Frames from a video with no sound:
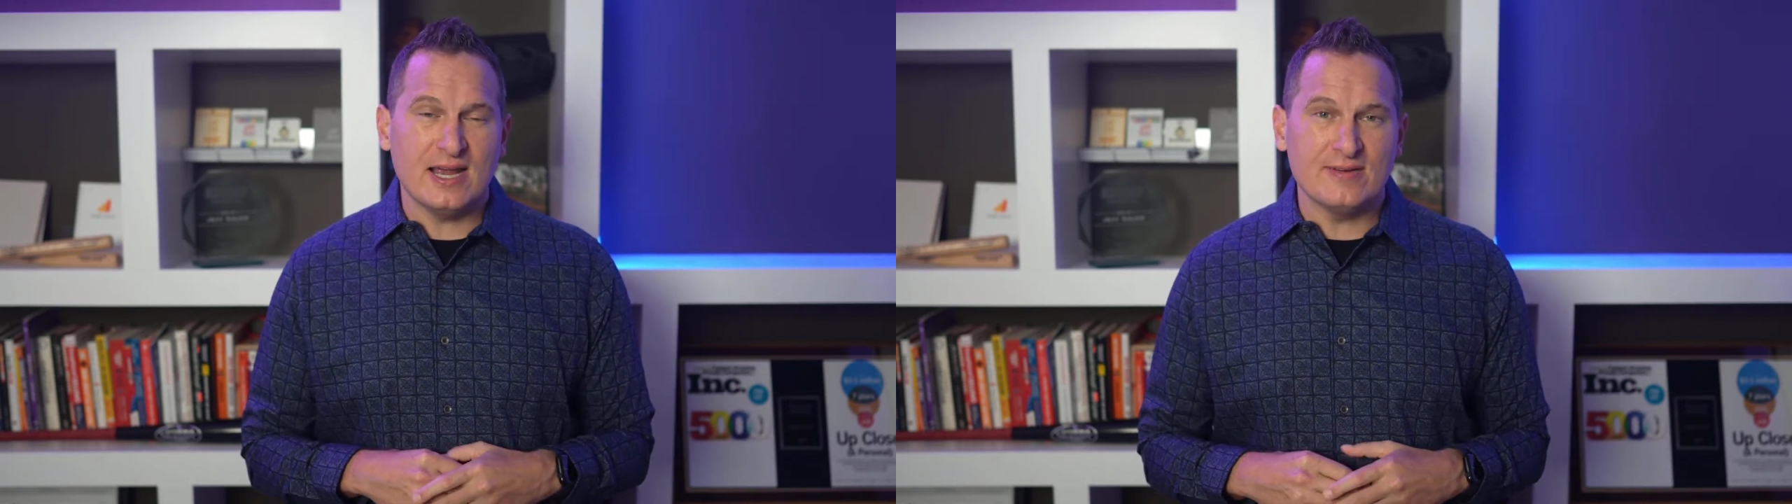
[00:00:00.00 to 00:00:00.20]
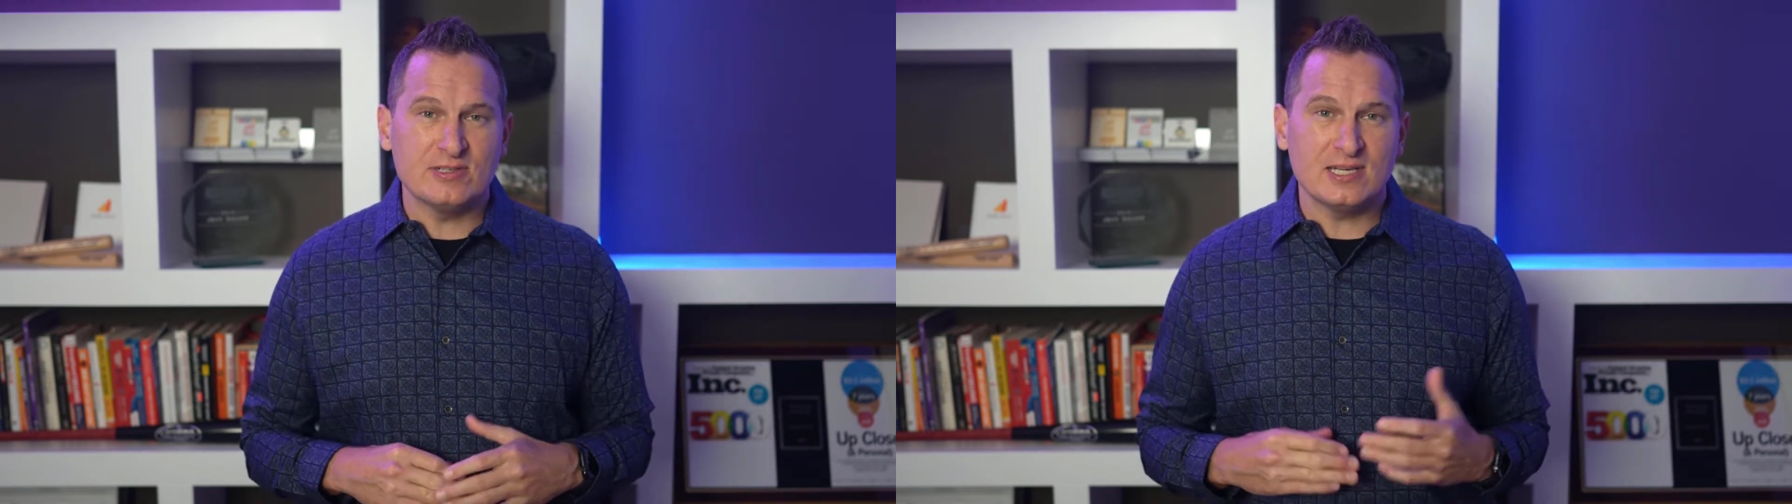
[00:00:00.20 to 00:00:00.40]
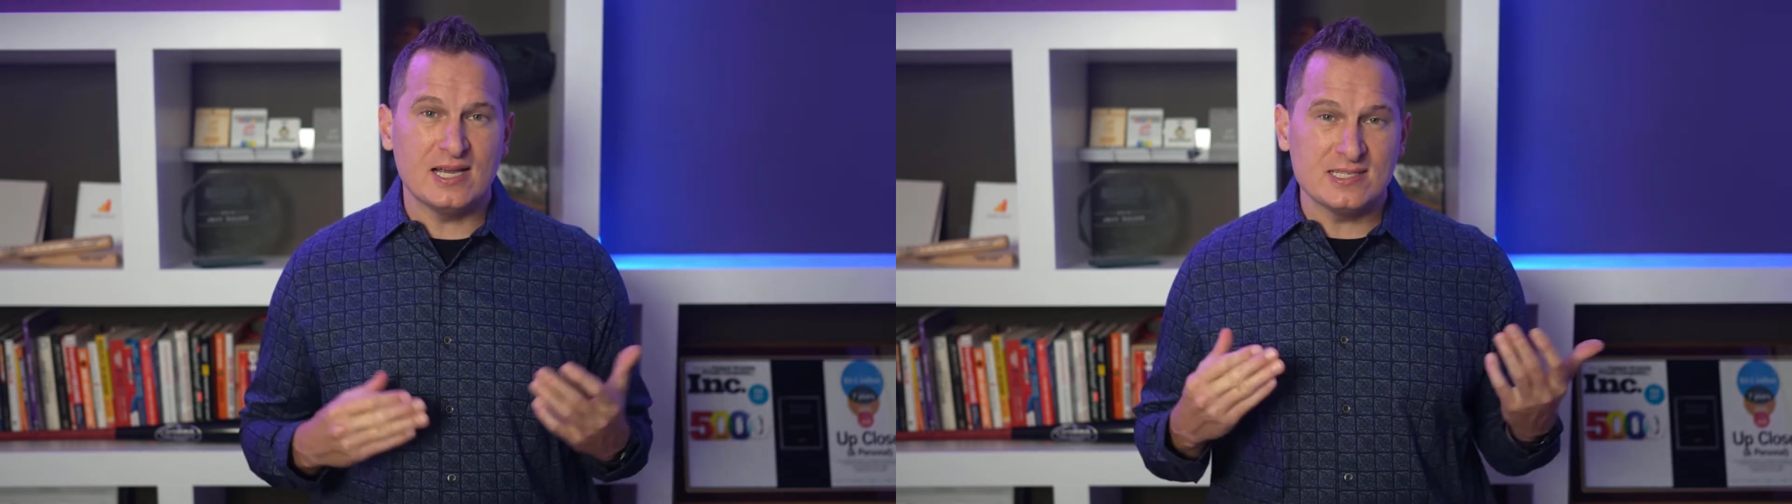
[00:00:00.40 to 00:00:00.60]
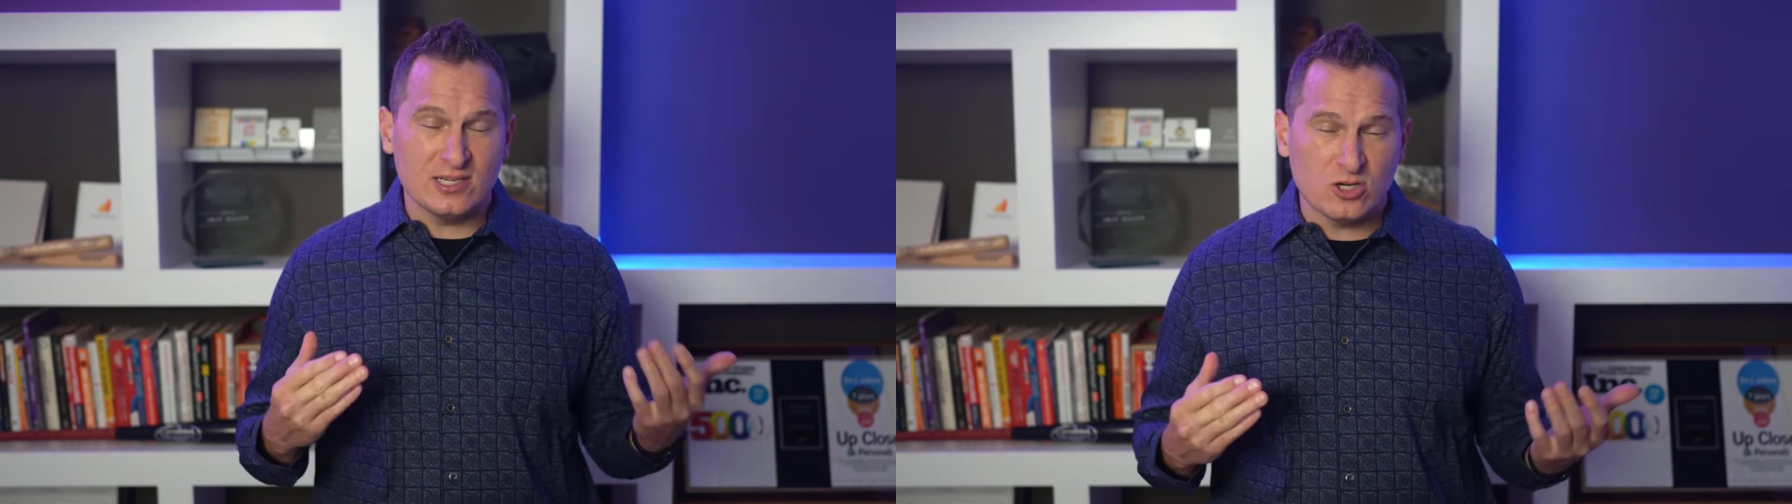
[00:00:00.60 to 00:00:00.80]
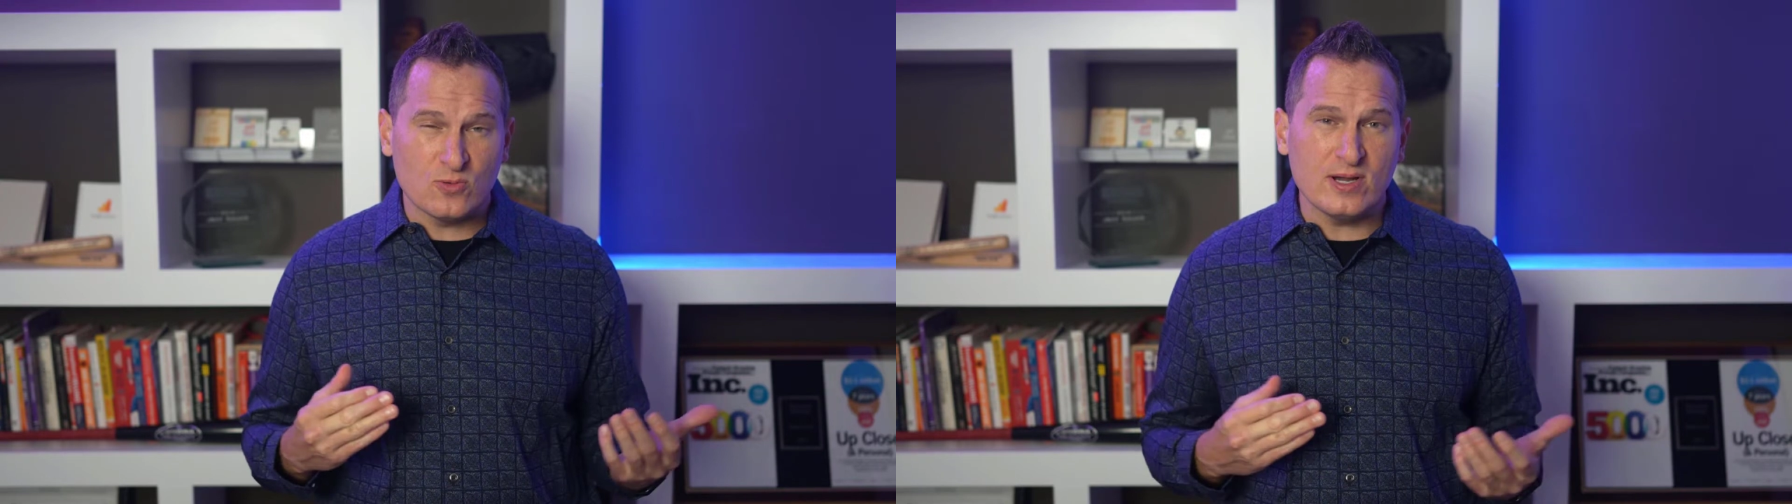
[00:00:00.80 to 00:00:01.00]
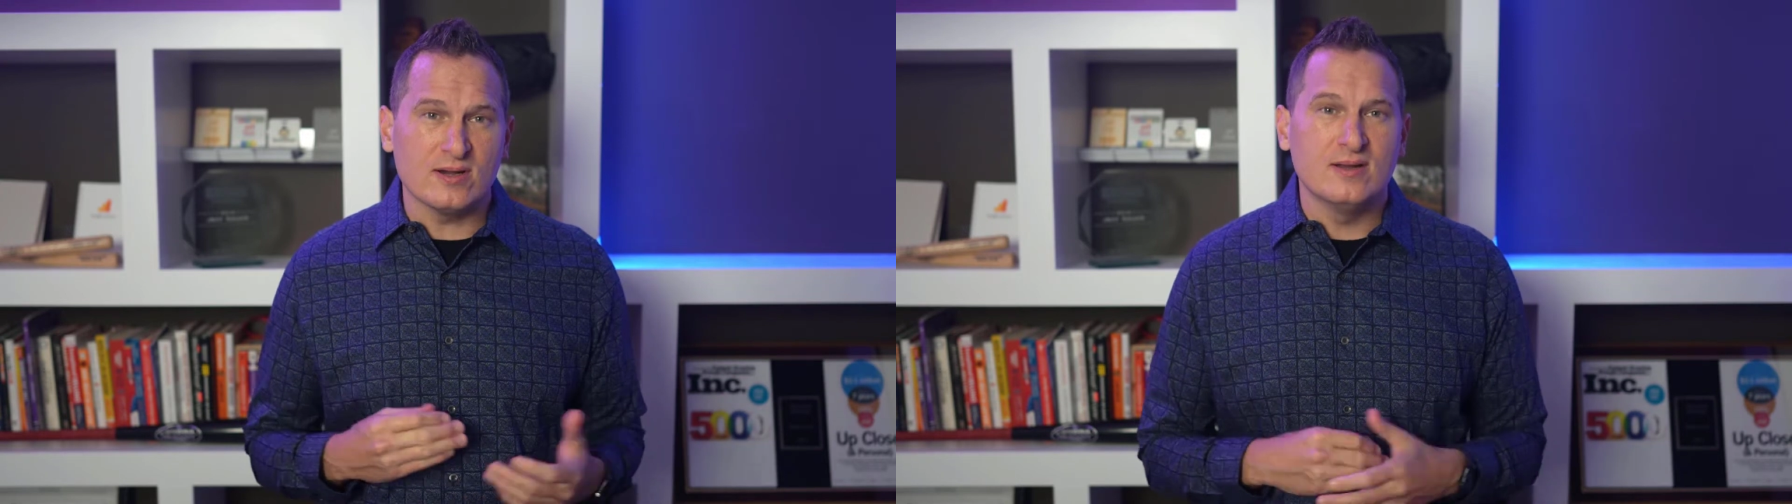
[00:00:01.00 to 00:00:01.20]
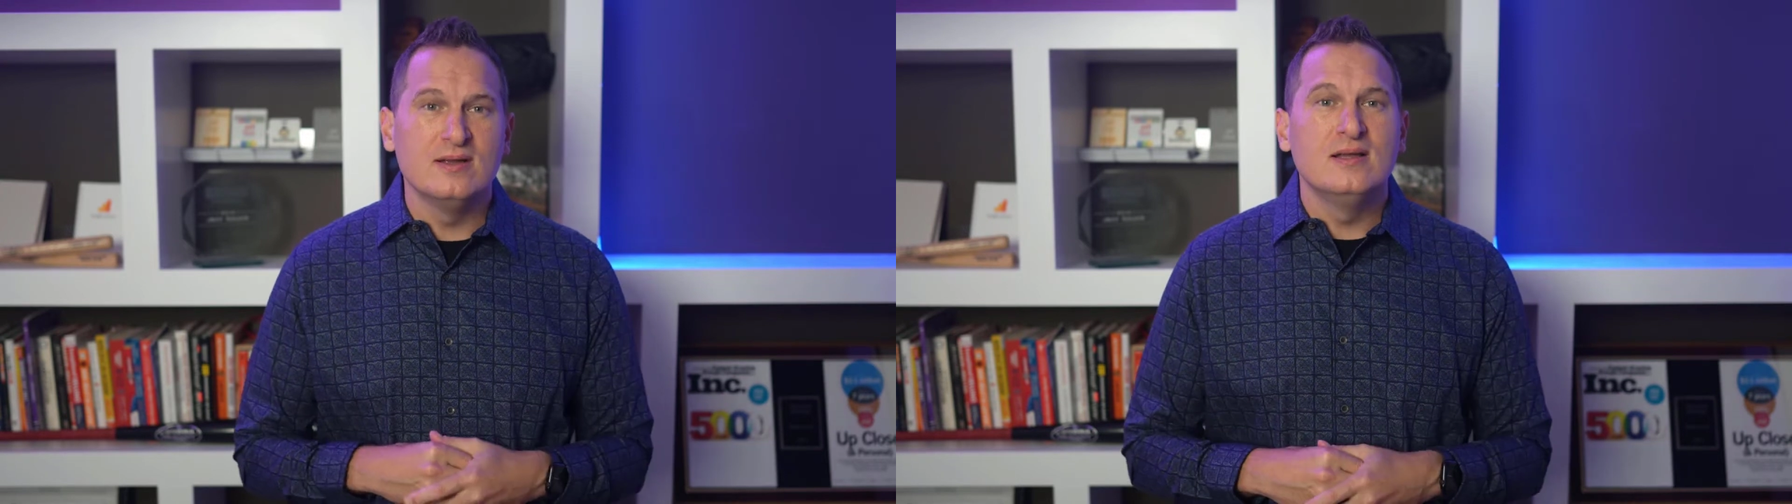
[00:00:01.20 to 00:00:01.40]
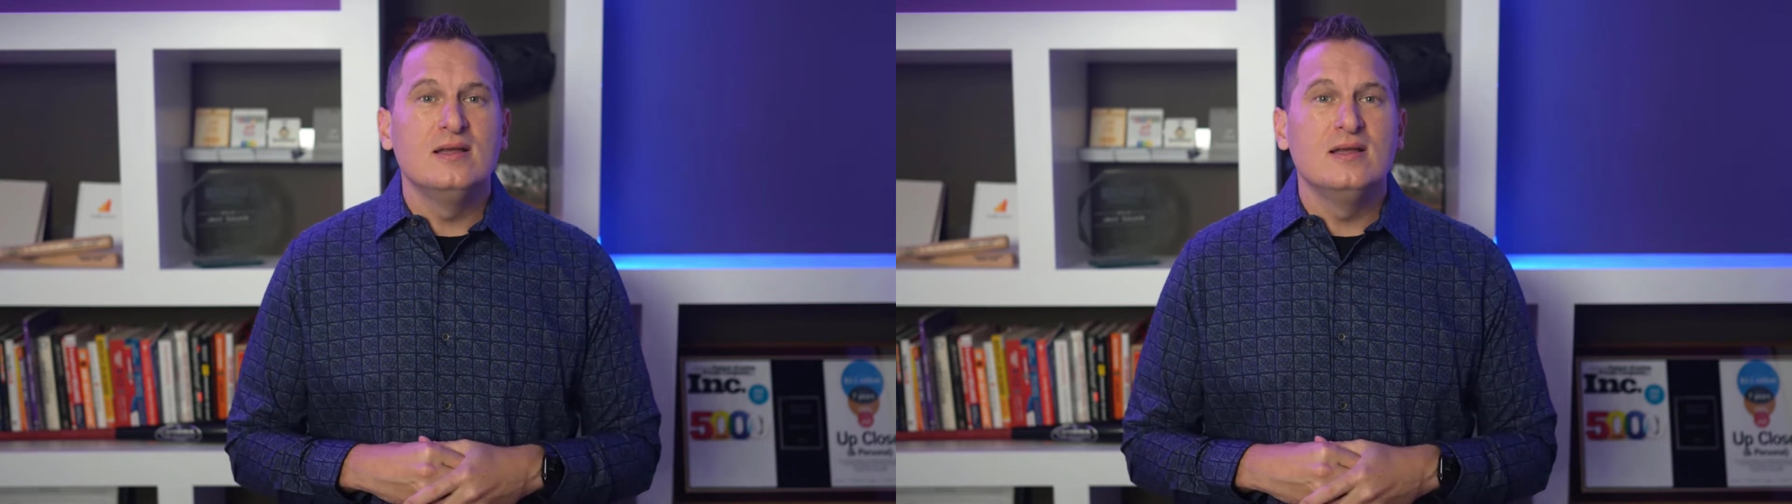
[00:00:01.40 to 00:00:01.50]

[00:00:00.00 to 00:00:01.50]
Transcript: advertising career.